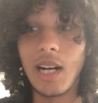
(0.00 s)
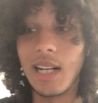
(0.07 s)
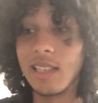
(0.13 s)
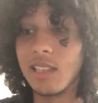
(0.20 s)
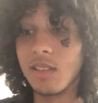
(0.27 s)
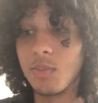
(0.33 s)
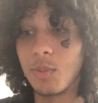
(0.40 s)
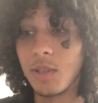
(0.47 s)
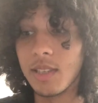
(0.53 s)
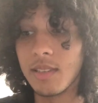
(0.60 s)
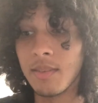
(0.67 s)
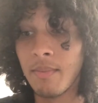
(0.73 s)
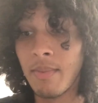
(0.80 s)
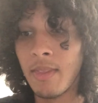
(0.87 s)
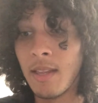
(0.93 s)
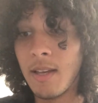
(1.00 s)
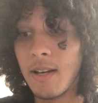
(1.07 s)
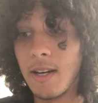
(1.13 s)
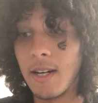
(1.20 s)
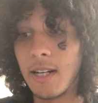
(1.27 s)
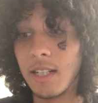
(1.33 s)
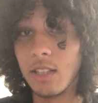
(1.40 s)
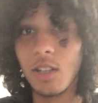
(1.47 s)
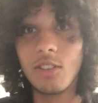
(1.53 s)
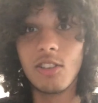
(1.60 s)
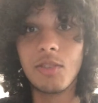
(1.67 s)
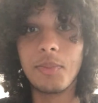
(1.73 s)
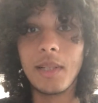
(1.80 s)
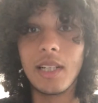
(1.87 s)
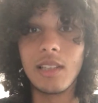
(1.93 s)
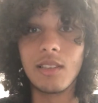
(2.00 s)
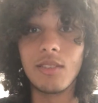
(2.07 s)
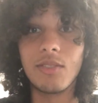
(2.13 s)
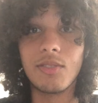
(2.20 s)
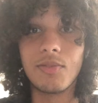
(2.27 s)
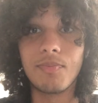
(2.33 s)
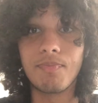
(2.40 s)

at this point. Not just because of